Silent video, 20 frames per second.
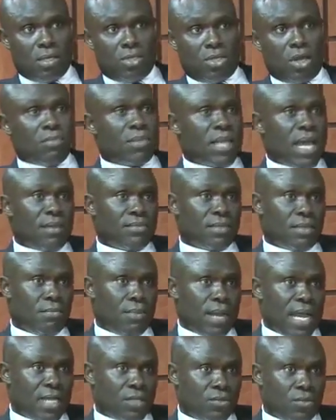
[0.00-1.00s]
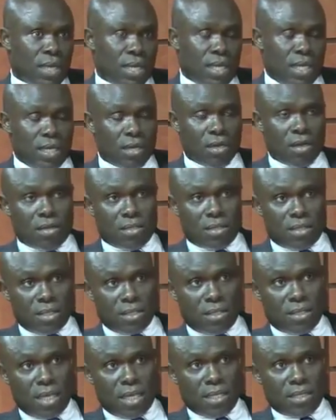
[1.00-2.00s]
Sometimes the plans were
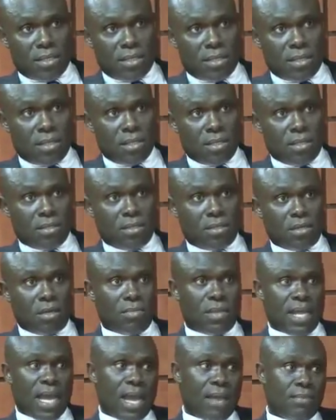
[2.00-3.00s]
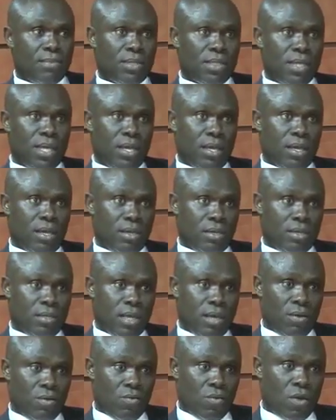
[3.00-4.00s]
inconsistent. Sometimes
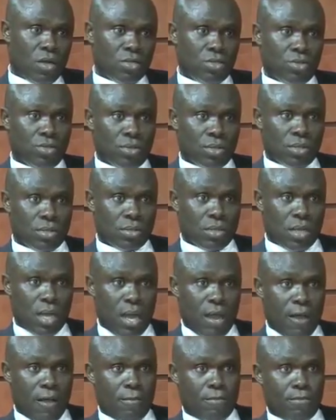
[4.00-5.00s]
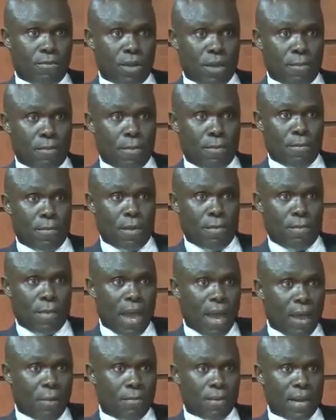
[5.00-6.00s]
they want to put a
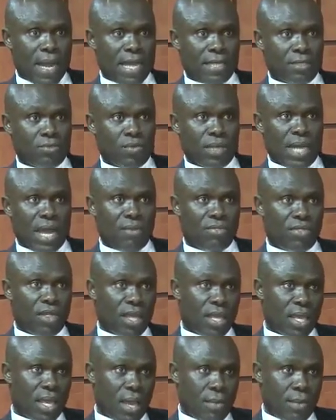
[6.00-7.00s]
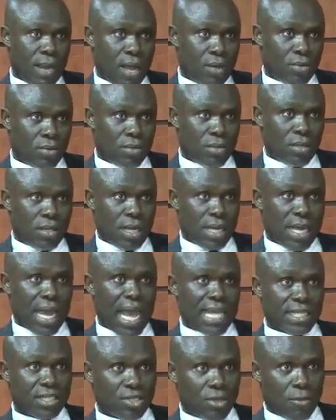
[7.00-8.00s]
power plant without thinking about the
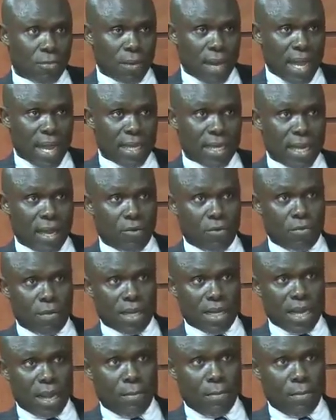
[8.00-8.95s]
gas supply that will make